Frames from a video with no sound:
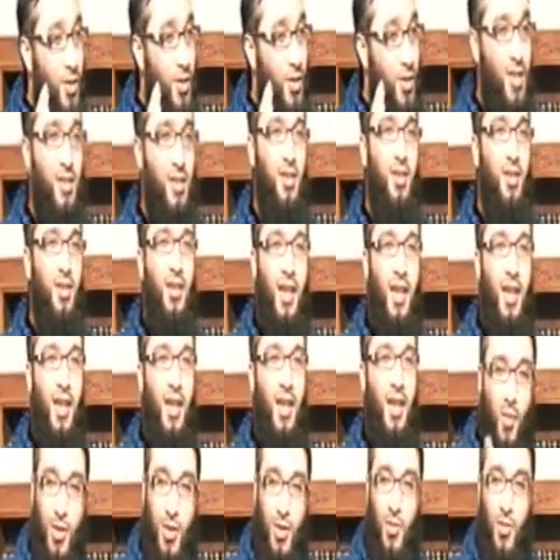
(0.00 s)
And
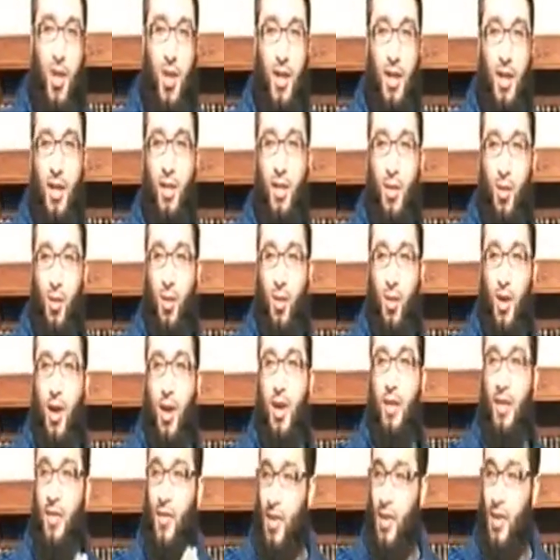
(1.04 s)
consistently I was reading in the
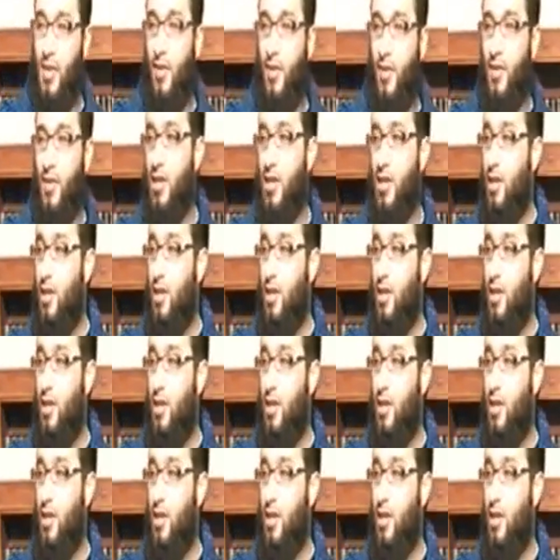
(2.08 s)
Quran and the